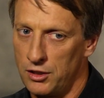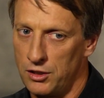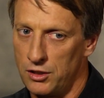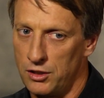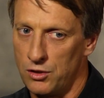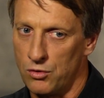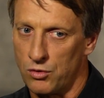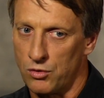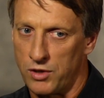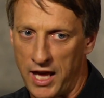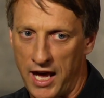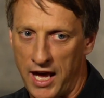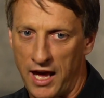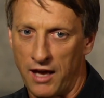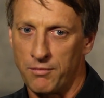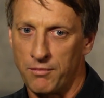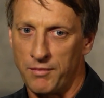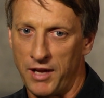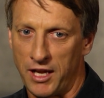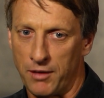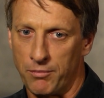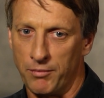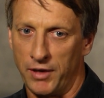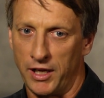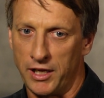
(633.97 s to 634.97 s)
You can
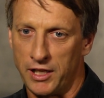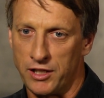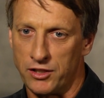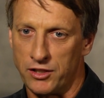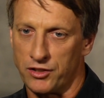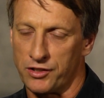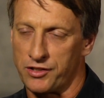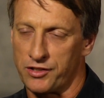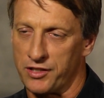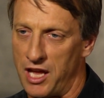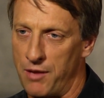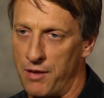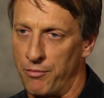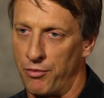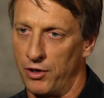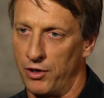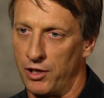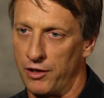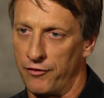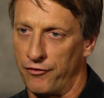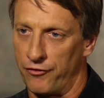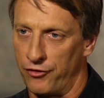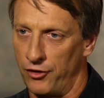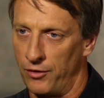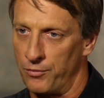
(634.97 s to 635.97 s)
make money just
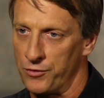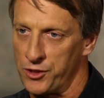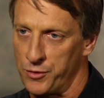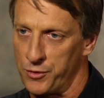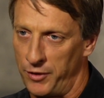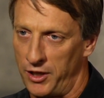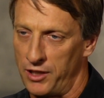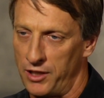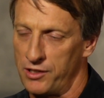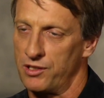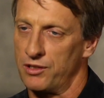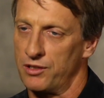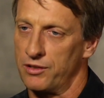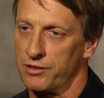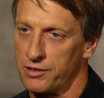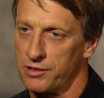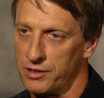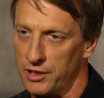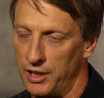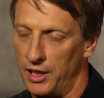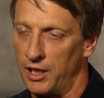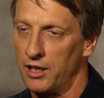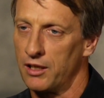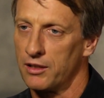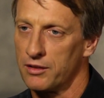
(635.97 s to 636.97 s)
skateboarding from sponsors,
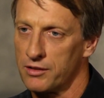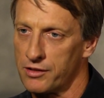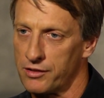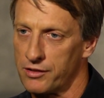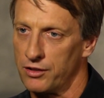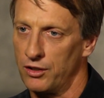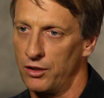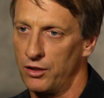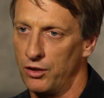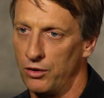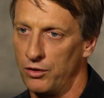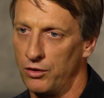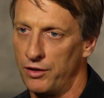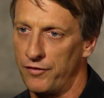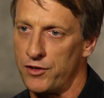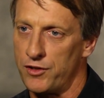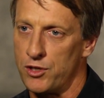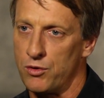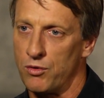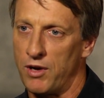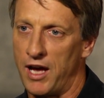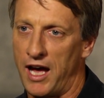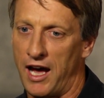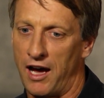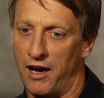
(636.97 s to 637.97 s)
yeah. So if
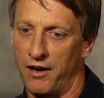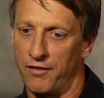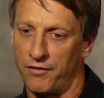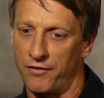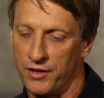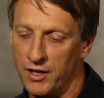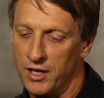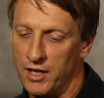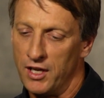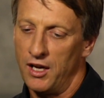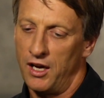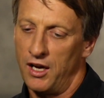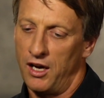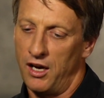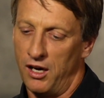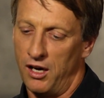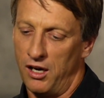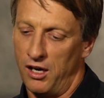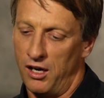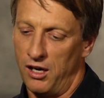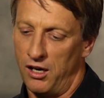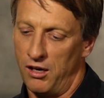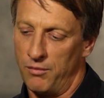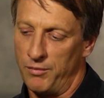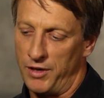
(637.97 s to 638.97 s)
you have
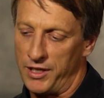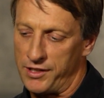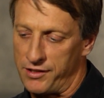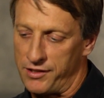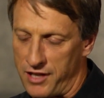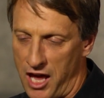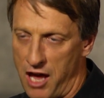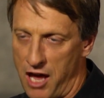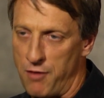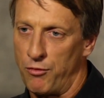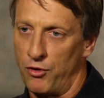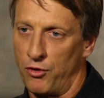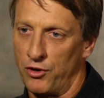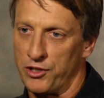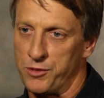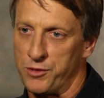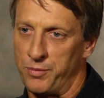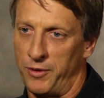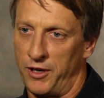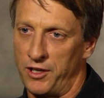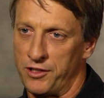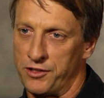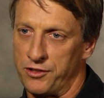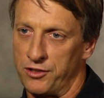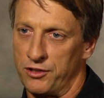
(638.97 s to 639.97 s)
um, a skateboard
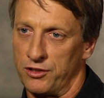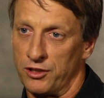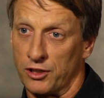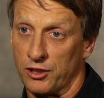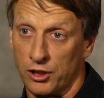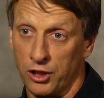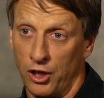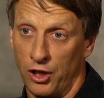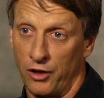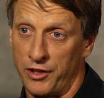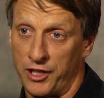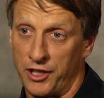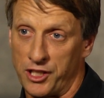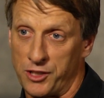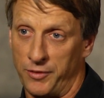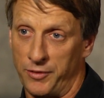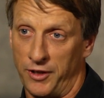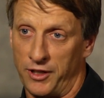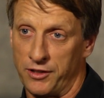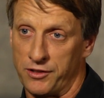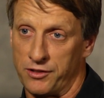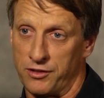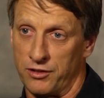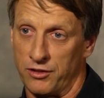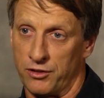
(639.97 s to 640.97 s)
sponsor, a clothing
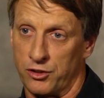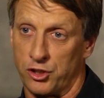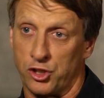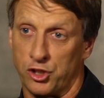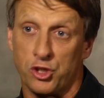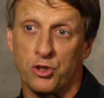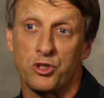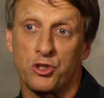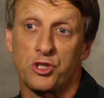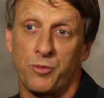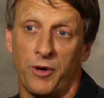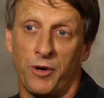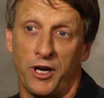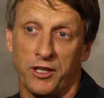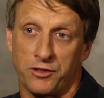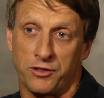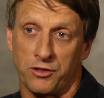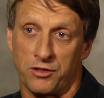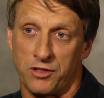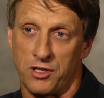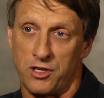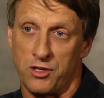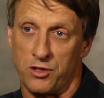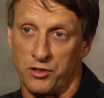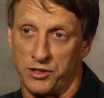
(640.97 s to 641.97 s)
sponsor, shoe
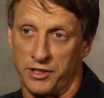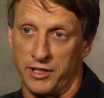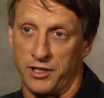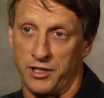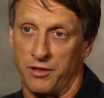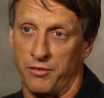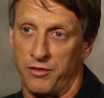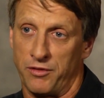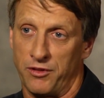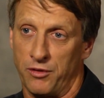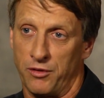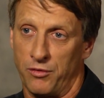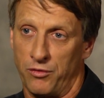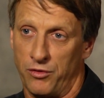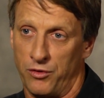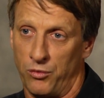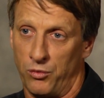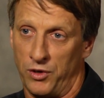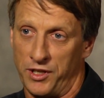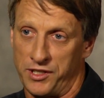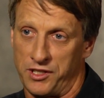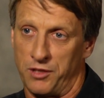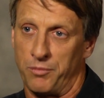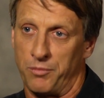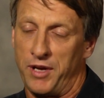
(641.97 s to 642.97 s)
sponsors are usually the, the, the
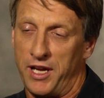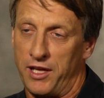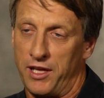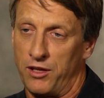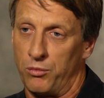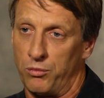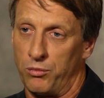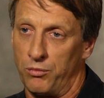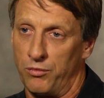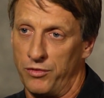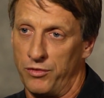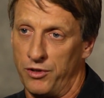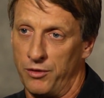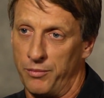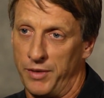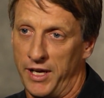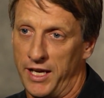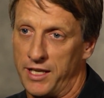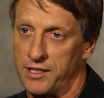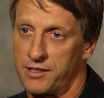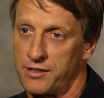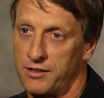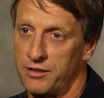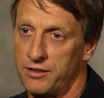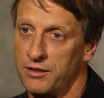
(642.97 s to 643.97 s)
ones that pay the, the
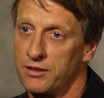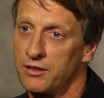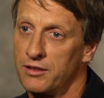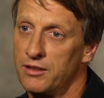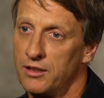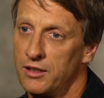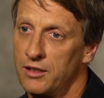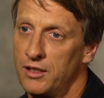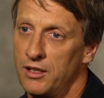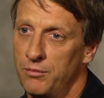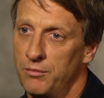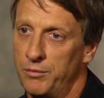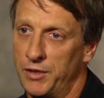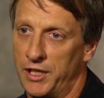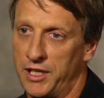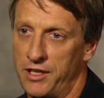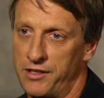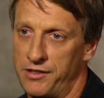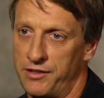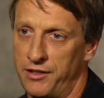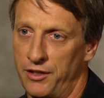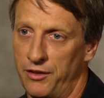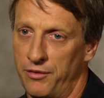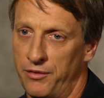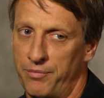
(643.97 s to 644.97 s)
best
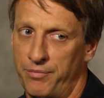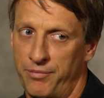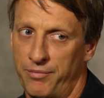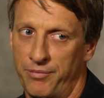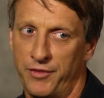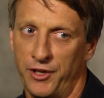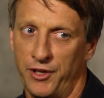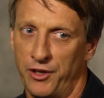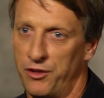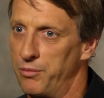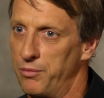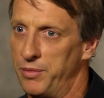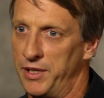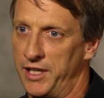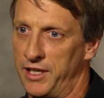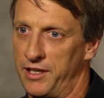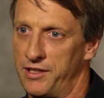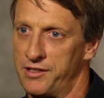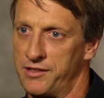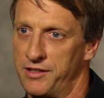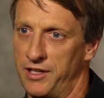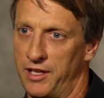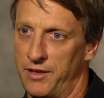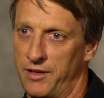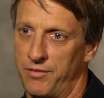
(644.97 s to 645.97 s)
because they're, they're the
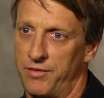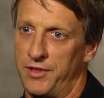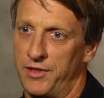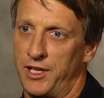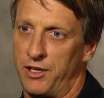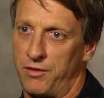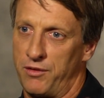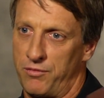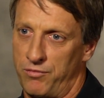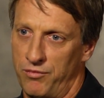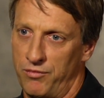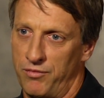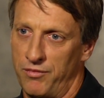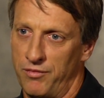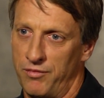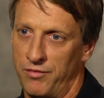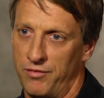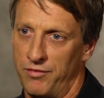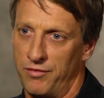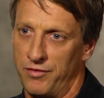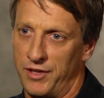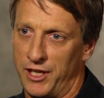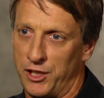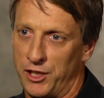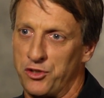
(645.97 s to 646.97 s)
biggest. They, they,
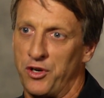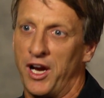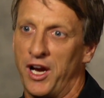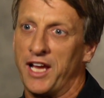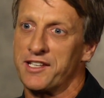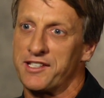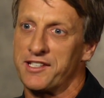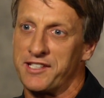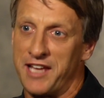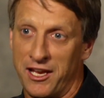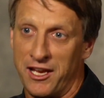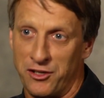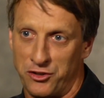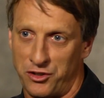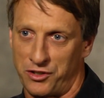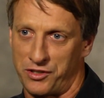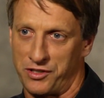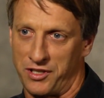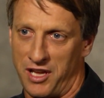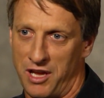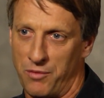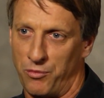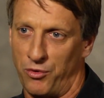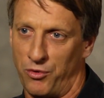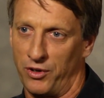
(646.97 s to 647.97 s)
they transcend
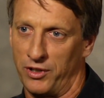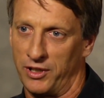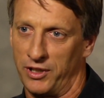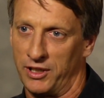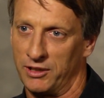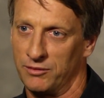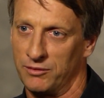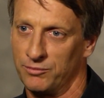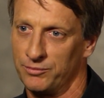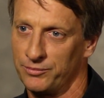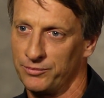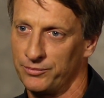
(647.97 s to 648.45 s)
just skateboarding.